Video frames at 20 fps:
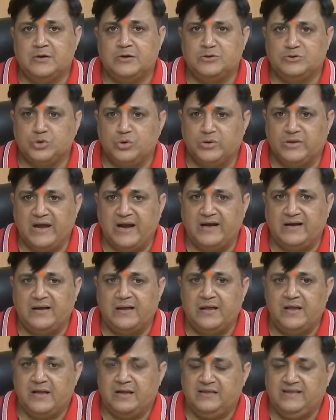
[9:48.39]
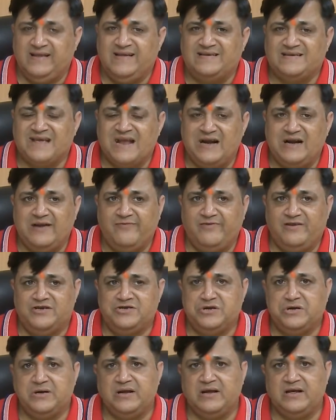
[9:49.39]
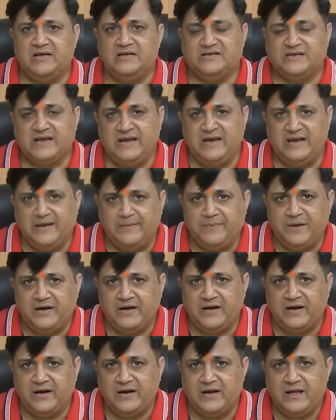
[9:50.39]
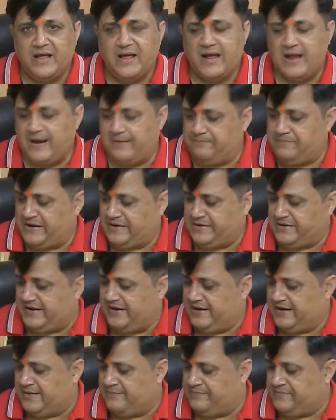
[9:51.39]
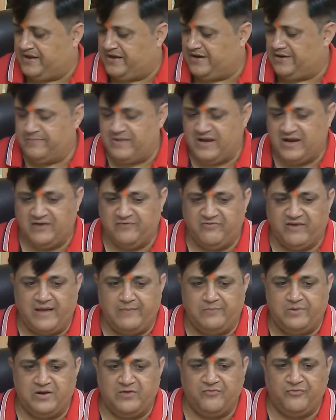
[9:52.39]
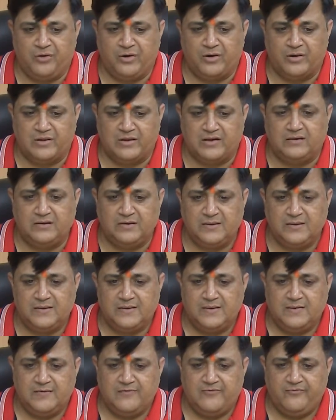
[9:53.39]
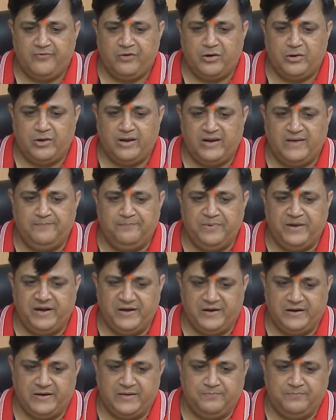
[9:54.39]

so that the cell division is inhibited and bacteria may remain viable for the following period.